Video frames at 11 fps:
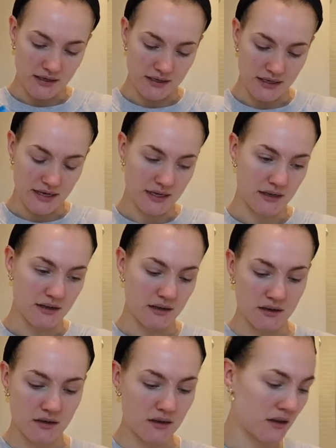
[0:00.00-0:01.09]
then
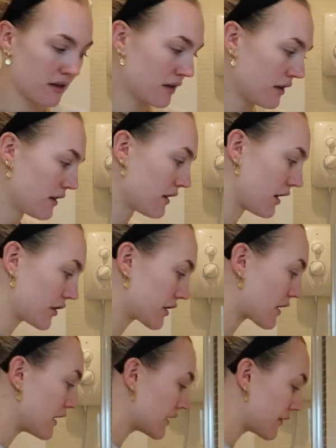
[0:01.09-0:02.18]
I
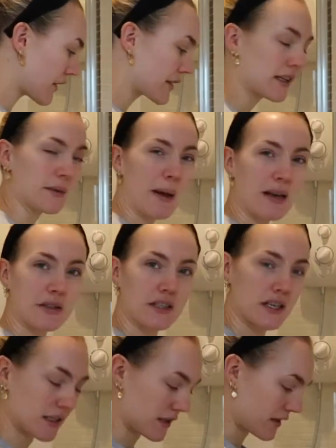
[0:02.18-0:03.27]
think the battery
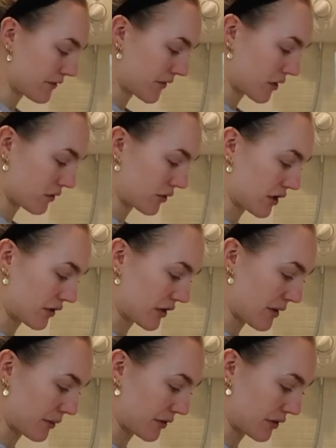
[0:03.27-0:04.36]
died and I forgot to charge it
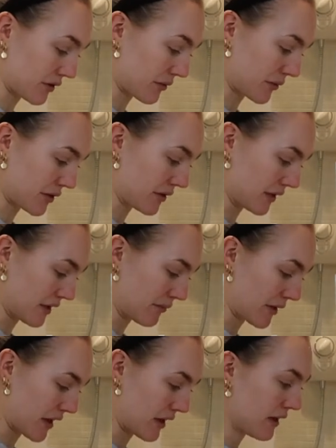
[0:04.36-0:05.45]
up and just stopped using it,
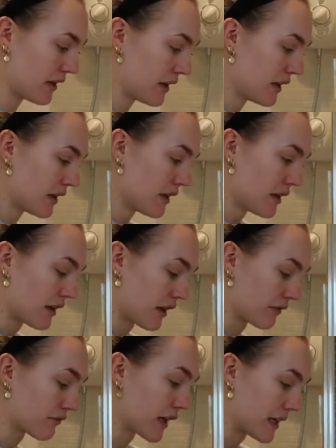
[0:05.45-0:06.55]
but I
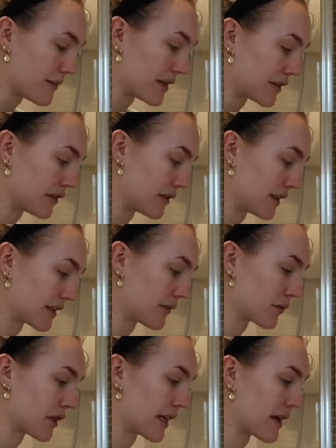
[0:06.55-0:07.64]
really missed using it, so
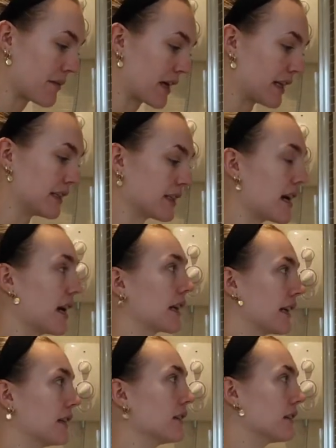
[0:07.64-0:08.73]
I'm trying to get back into that
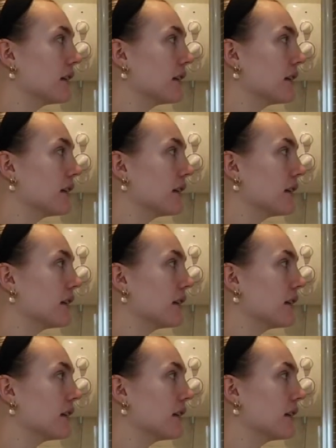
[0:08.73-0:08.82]
again.